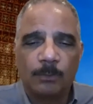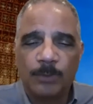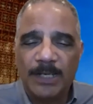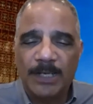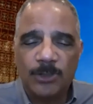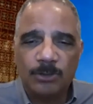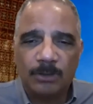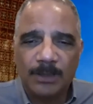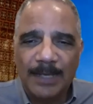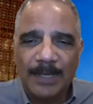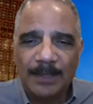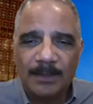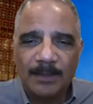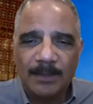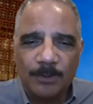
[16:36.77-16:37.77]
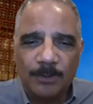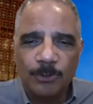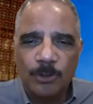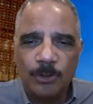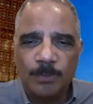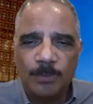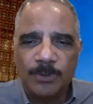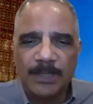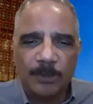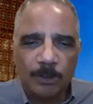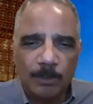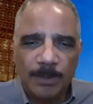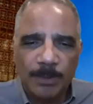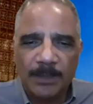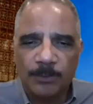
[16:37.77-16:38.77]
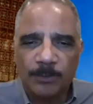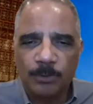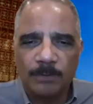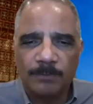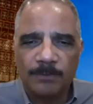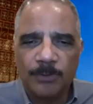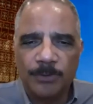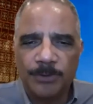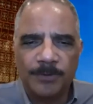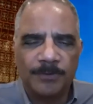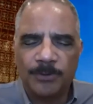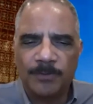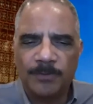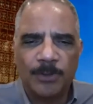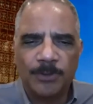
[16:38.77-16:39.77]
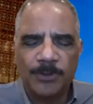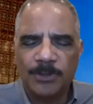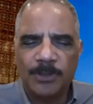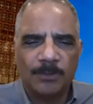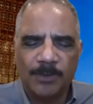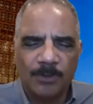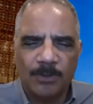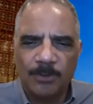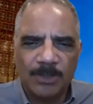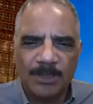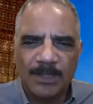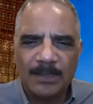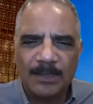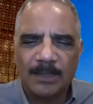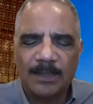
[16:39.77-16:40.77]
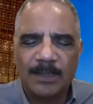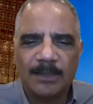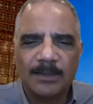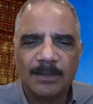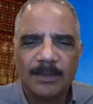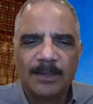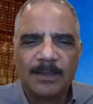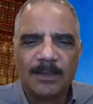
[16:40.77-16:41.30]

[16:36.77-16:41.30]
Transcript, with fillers: racial and ethnic groups, urban and rural voter, voters, you know, those kinds of things.